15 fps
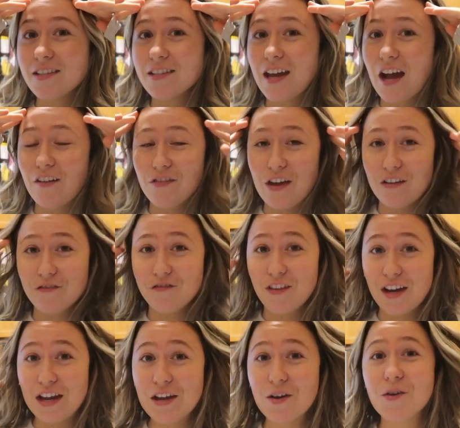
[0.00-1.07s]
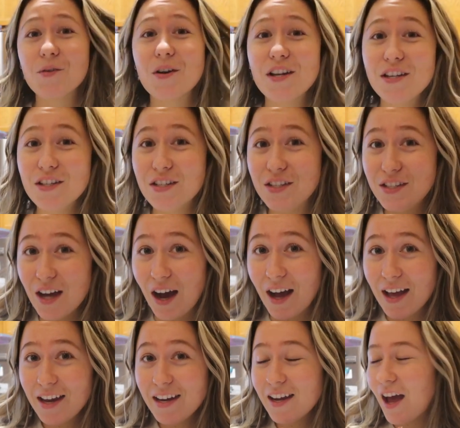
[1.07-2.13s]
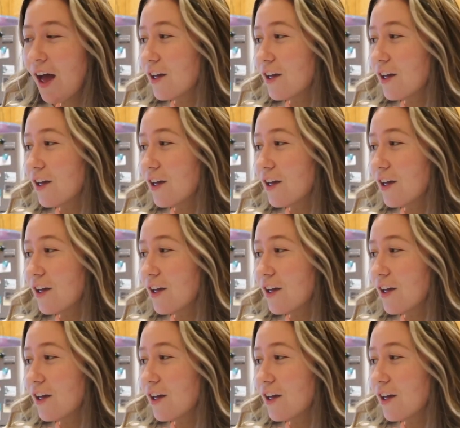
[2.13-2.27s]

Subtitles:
is to have that video done.